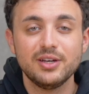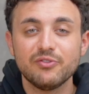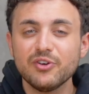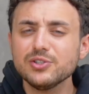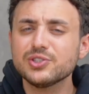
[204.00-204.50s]

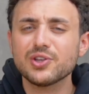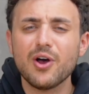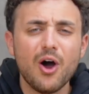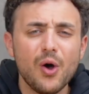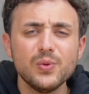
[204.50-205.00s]
First,
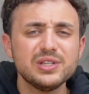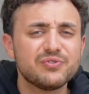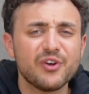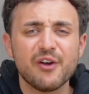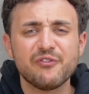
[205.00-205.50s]
always
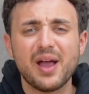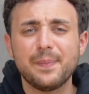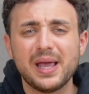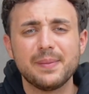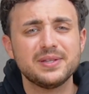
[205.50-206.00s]
verify
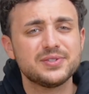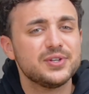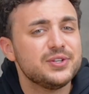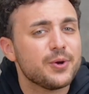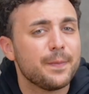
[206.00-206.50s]
payments
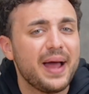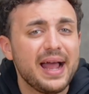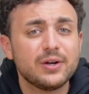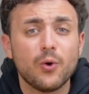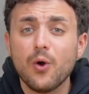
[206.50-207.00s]
in your
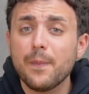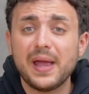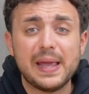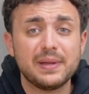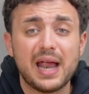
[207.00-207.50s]
bank or
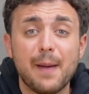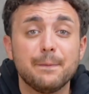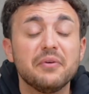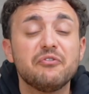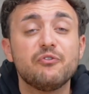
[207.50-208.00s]
payment app
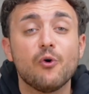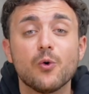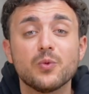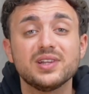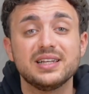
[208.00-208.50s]
before
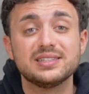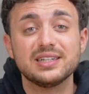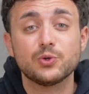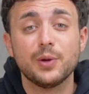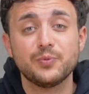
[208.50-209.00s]
releasing
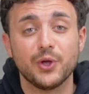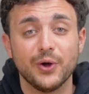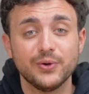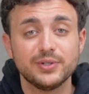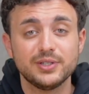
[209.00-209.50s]
crypto.
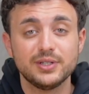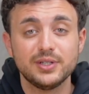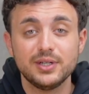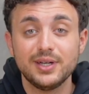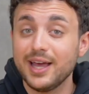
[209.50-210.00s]

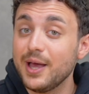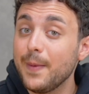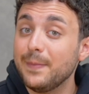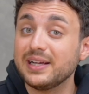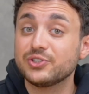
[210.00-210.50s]

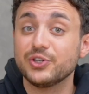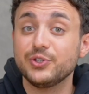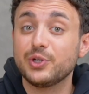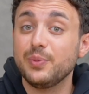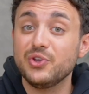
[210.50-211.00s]
Make sure you
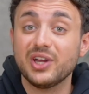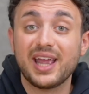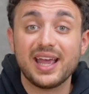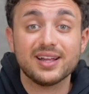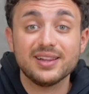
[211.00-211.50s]

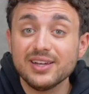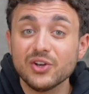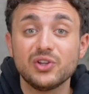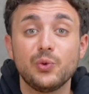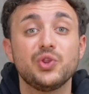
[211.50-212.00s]
communicate
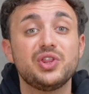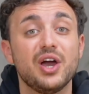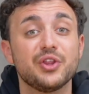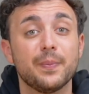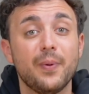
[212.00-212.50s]
clearly with the
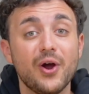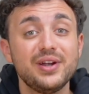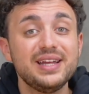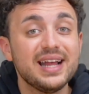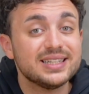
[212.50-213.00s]
other
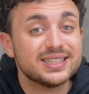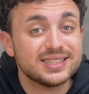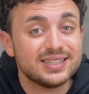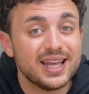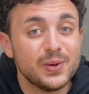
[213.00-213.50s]
party and
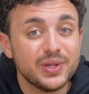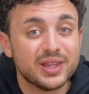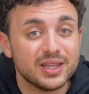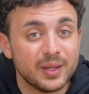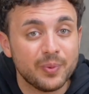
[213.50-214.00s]
stay
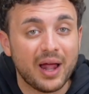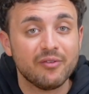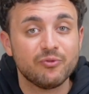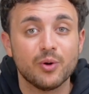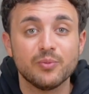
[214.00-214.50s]
within the
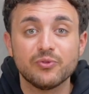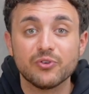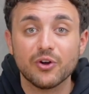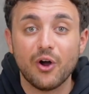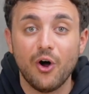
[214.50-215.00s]
platform
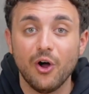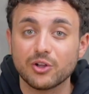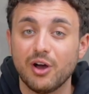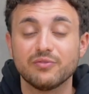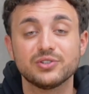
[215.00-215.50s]
for all
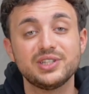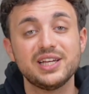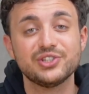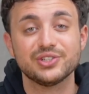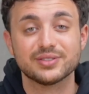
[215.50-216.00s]

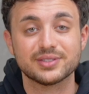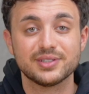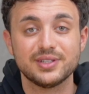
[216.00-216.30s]
conversations.